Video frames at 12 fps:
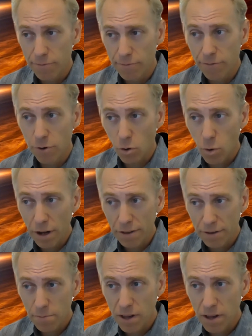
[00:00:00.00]
For quite
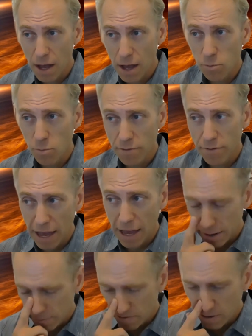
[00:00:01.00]
some time, we've
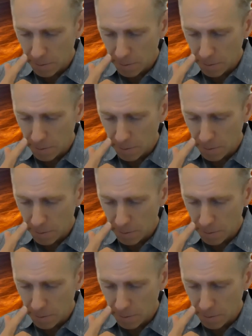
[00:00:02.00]
had